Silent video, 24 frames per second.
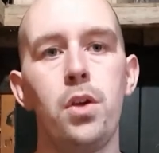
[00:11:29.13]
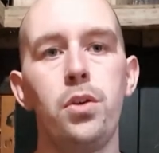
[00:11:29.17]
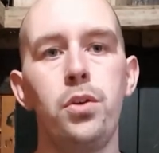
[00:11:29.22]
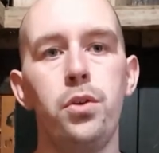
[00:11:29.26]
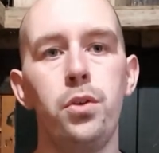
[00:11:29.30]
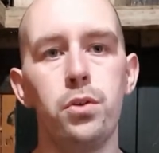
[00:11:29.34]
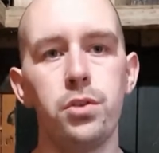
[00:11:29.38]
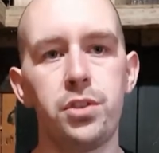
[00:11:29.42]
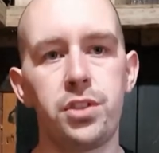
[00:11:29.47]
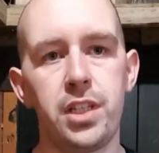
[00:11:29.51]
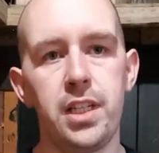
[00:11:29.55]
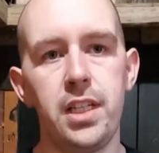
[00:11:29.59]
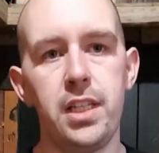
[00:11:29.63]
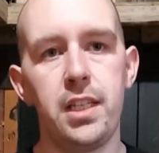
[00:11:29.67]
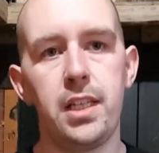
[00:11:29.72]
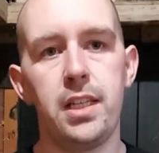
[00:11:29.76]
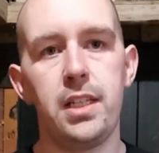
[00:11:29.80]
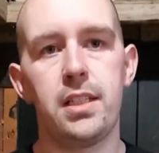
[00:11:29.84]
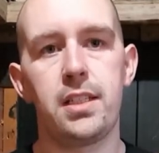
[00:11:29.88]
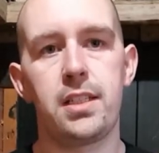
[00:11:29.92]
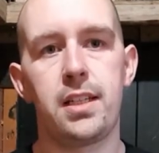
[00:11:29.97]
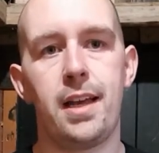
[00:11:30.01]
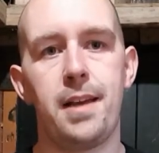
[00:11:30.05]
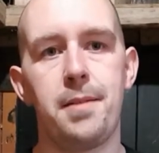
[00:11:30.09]
You'll see
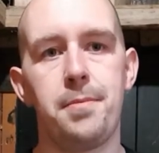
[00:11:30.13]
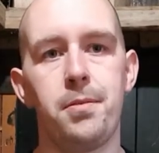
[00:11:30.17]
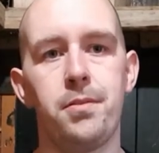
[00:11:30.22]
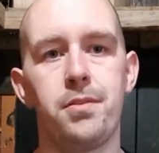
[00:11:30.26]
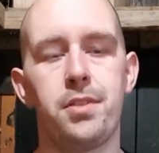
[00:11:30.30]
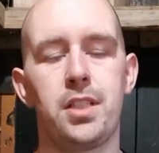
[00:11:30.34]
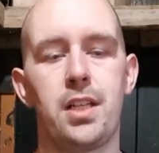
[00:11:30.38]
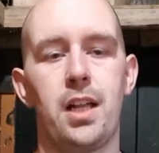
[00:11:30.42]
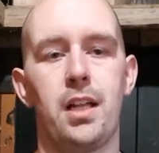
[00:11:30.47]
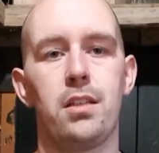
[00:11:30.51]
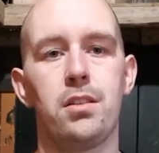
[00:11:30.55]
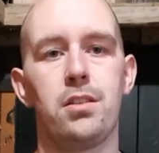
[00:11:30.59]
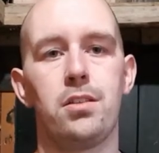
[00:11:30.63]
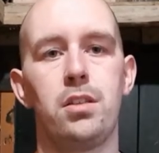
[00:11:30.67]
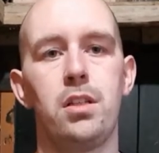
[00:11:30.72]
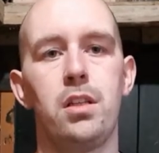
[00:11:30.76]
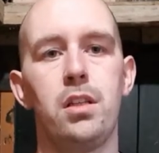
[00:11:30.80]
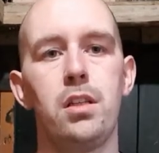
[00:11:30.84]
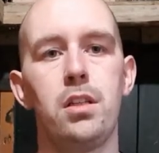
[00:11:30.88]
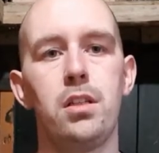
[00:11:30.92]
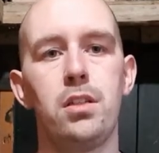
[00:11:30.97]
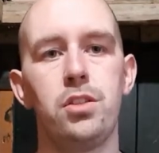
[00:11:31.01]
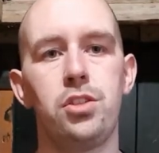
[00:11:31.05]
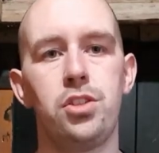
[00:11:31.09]
these type of stands
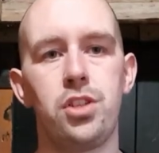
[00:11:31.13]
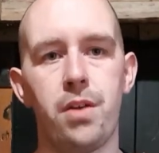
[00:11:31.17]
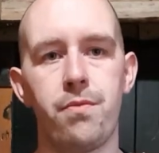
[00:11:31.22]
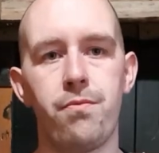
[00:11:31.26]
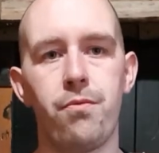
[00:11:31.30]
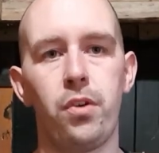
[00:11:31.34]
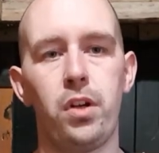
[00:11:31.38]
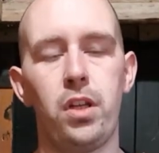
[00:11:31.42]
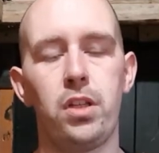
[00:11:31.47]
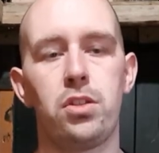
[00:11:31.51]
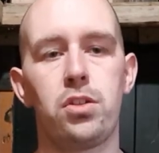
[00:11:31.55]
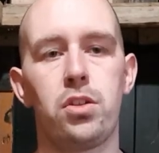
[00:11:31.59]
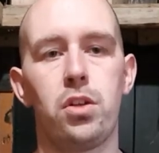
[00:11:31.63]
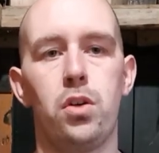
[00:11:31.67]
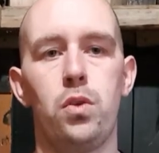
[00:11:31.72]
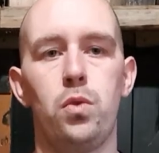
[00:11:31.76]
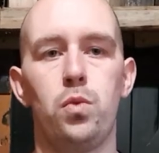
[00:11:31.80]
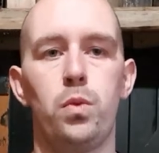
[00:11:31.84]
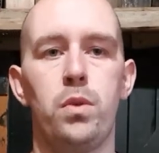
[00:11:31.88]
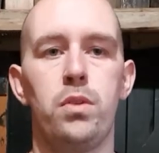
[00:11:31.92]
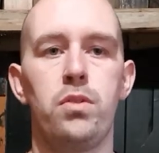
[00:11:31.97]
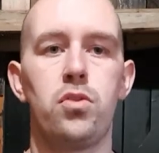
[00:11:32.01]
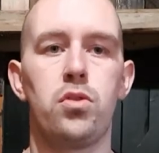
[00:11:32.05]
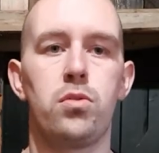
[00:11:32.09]
generally
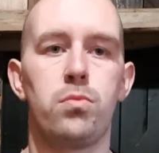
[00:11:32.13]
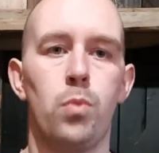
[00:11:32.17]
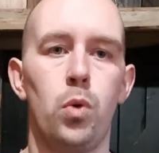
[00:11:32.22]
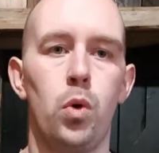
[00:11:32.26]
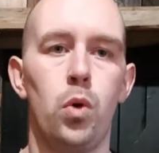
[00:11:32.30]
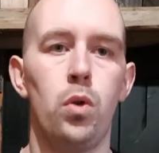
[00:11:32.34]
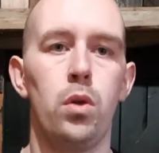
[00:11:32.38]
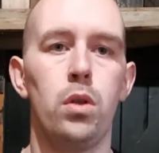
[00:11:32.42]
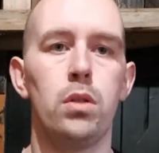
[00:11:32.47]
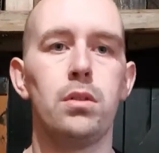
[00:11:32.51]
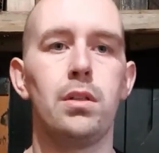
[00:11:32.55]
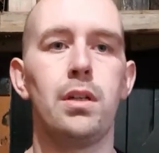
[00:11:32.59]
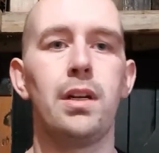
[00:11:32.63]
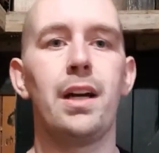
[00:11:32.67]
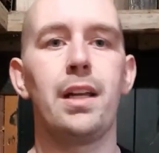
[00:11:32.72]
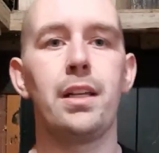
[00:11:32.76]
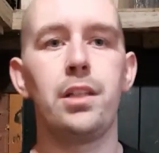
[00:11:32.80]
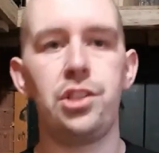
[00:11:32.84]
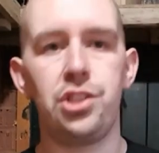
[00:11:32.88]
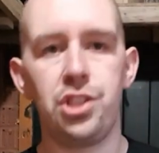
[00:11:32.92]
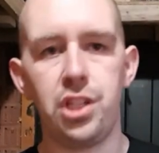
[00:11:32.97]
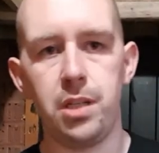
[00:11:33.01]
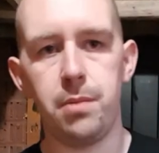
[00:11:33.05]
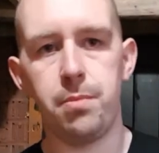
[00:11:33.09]
sold with smaller
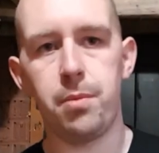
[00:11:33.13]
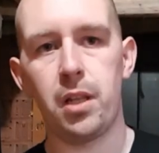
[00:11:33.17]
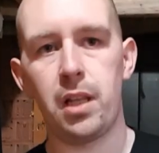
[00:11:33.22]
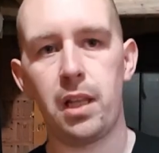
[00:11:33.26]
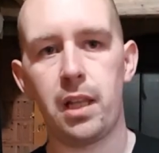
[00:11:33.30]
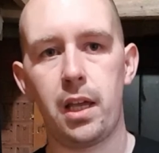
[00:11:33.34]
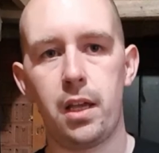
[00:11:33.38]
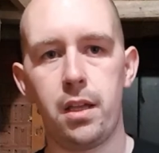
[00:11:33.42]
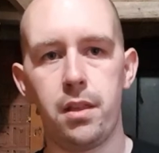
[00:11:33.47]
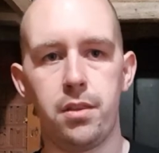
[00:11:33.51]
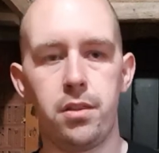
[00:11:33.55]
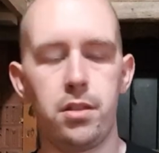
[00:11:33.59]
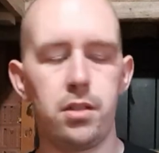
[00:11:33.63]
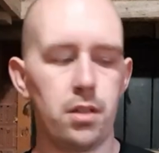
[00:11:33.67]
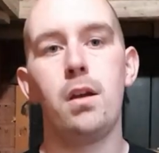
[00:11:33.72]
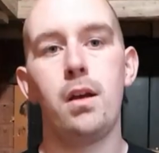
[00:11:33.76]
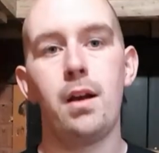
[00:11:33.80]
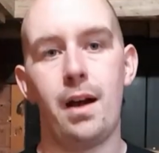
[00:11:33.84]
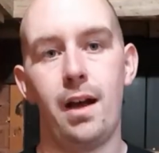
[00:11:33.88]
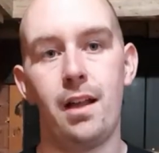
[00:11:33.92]
and cheaper lathes,